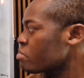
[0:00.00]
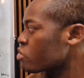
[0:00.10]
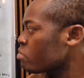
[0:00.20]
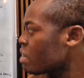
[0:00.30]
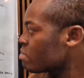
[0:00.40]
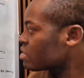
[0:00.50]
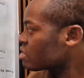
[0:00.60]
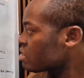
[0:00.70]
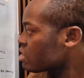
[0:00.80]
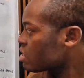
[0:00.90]
The problem
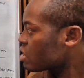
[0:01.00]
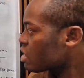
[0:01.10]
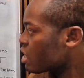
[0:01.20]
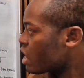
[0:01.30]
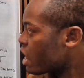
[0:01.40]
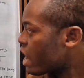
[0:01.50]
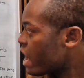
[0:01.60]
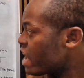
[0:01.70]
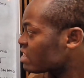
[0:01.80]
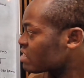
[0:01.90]
is the
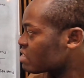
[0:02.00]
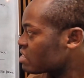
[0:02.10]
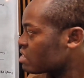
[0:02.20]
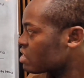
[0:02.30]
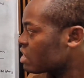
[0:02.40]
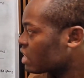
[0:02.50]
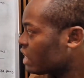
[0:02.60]
entity.